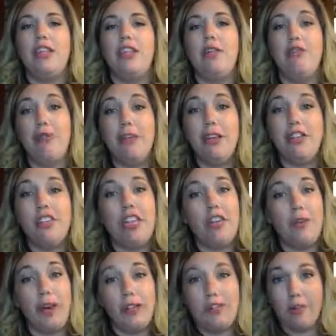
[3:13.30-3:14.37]
So the information
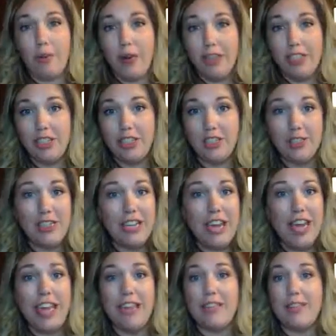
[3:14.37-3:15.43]
that you guys are going to learn
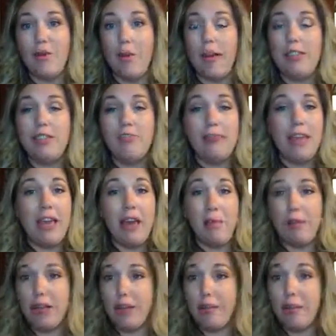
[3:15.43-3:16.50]
tonight is going to be
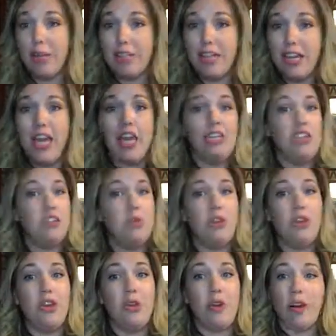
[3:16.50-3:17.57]
applicable
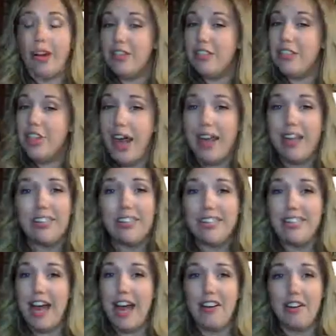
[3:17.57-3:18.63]
to your child's
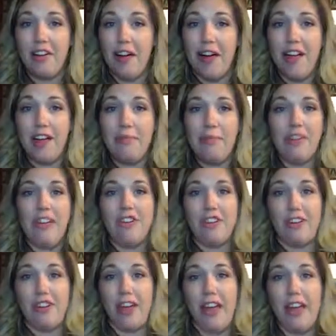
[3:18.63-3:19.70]
entire IEP
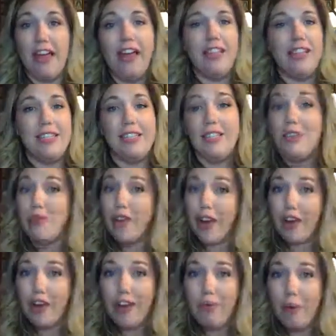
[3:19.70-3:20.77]
journey. This is
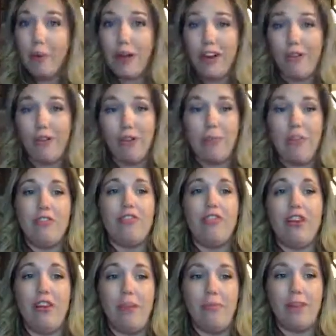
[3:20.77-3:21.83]
very important
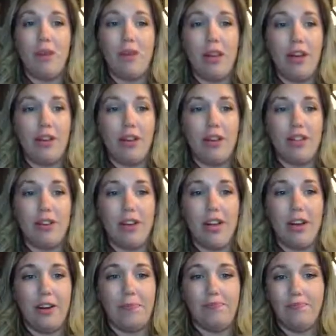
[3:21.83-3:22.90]
information, and I'm so glad you guys are
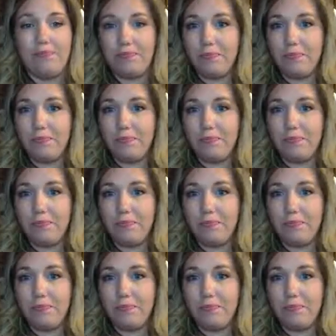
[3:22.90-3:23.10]
here.